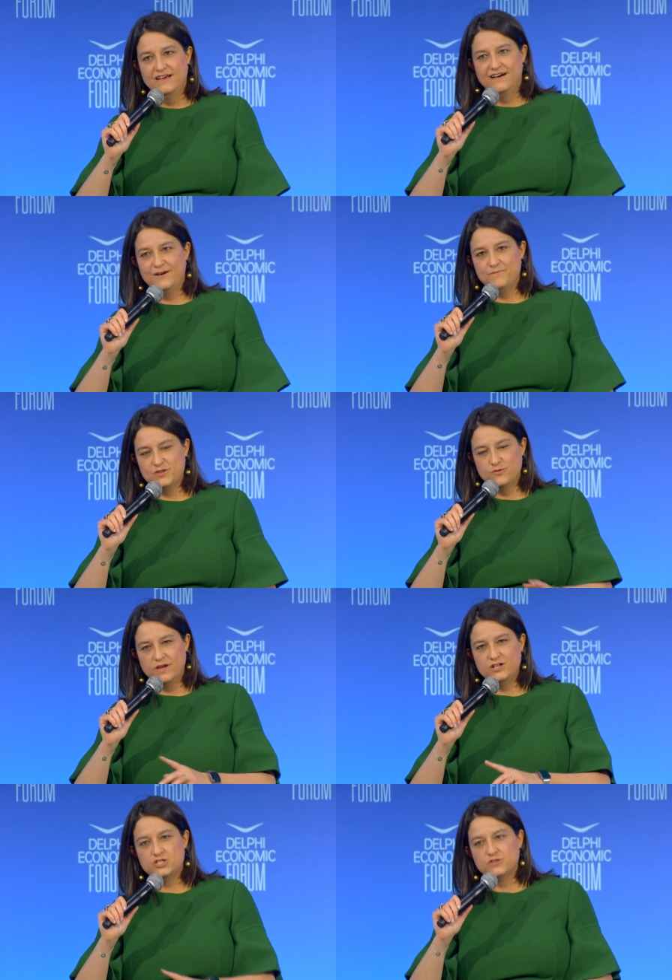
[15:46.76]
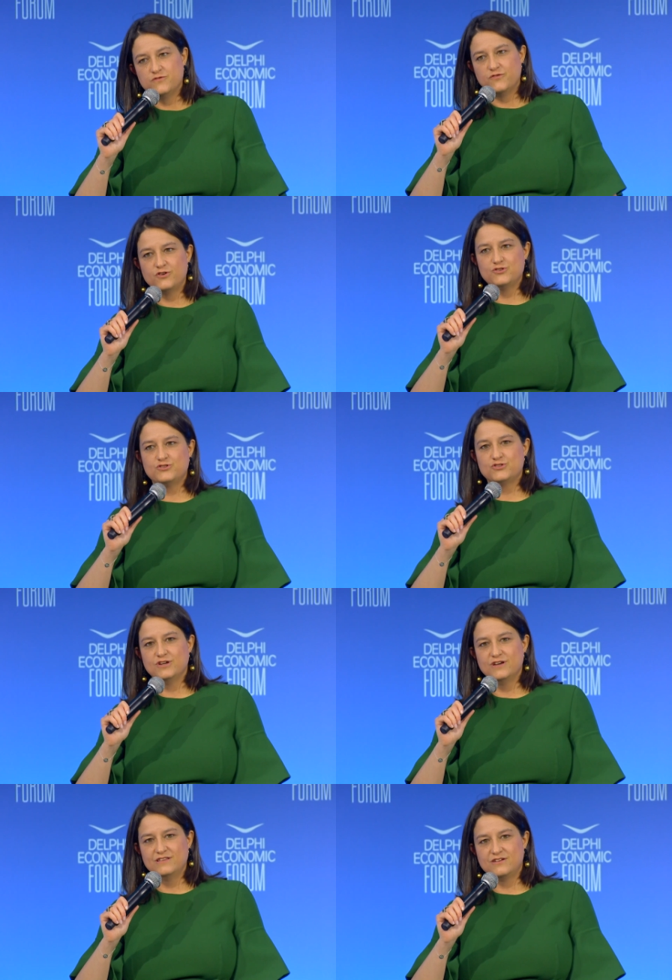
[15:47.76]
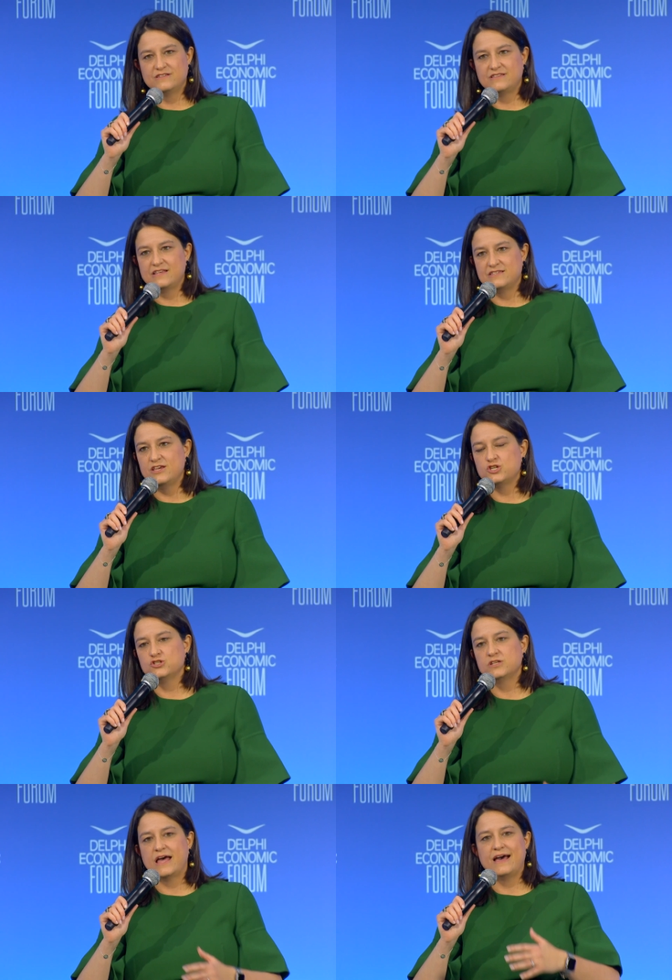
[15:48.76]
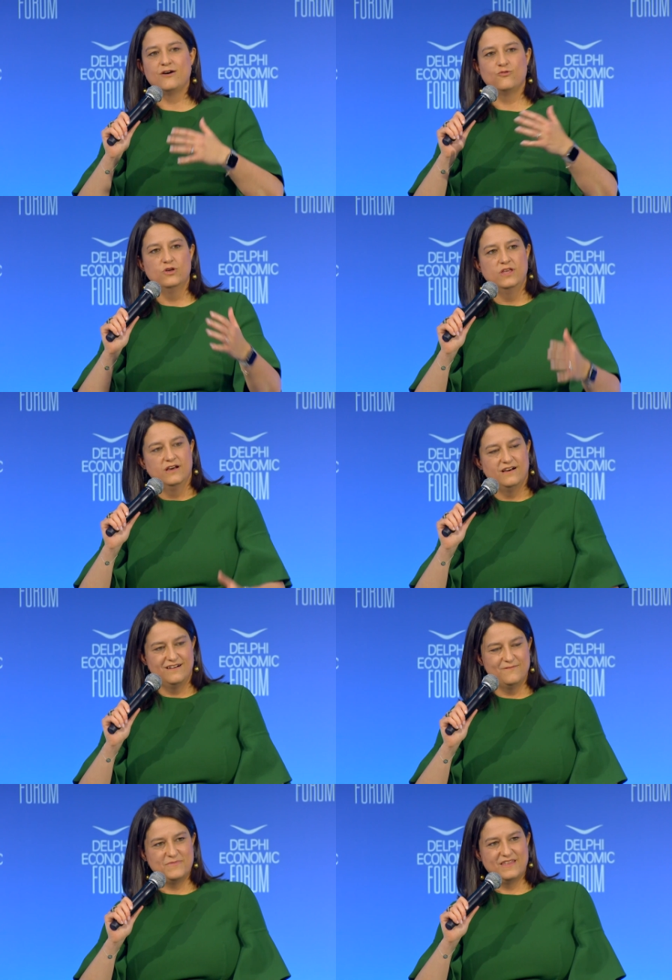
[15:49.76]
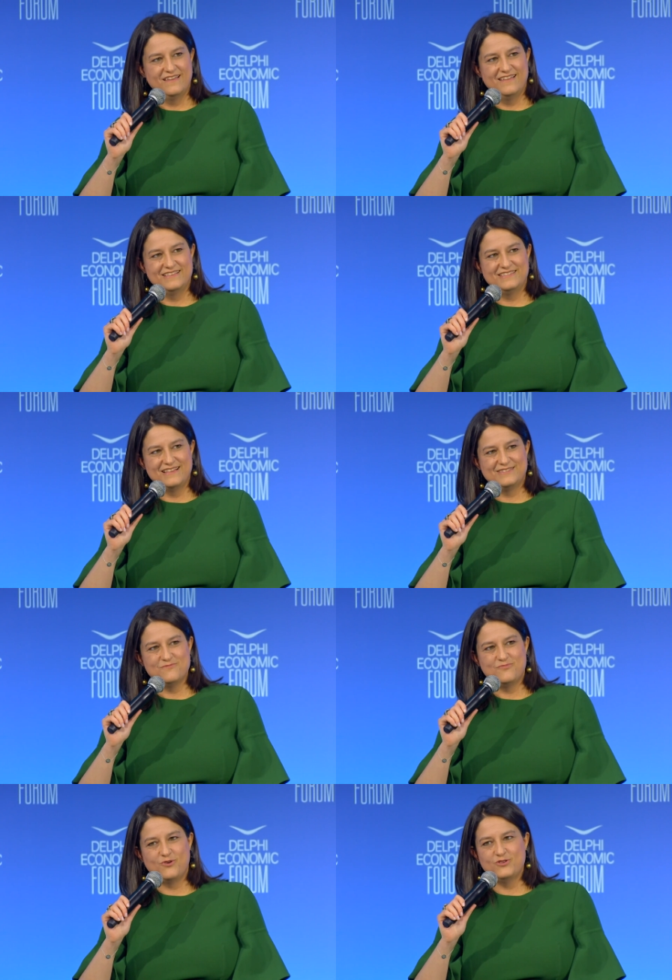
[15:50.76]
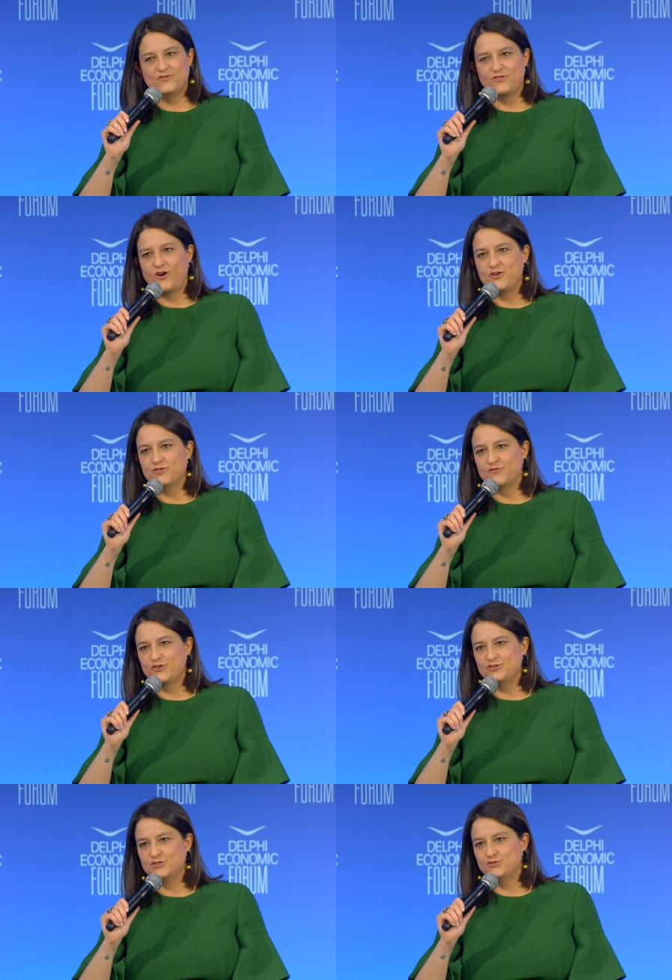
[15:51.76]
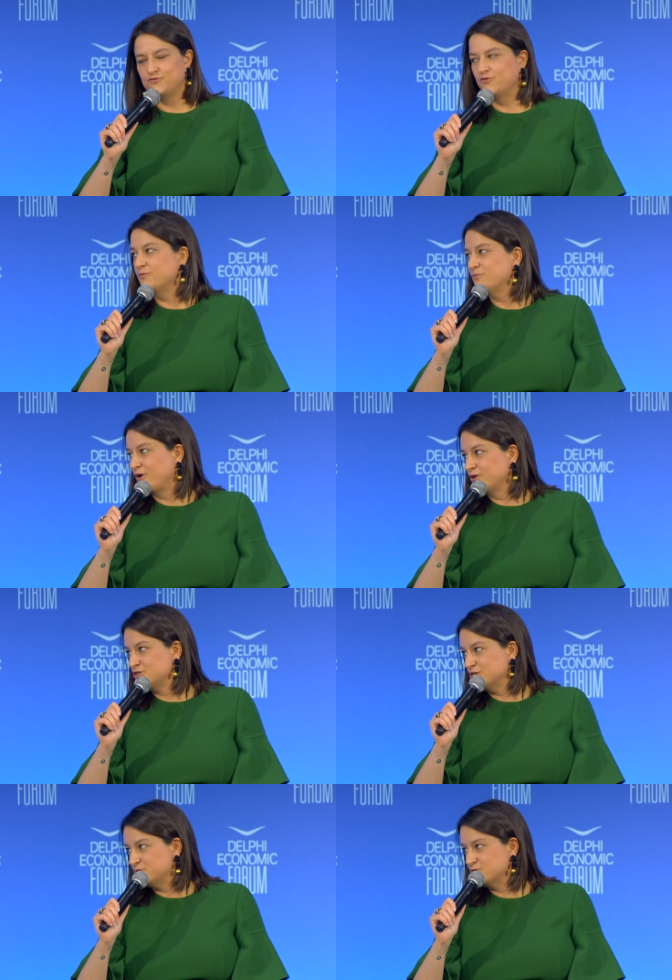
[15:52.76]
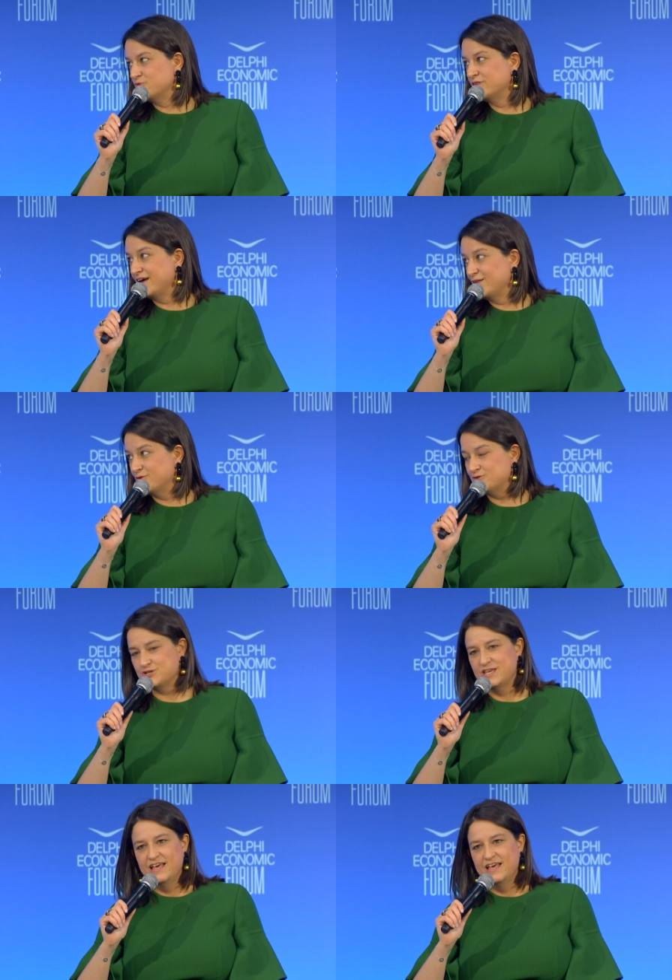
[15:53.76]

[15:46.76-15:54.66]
Um, you mentioned first uh, internationalization and how um, it's, it's important for our universities to form partnerships with others.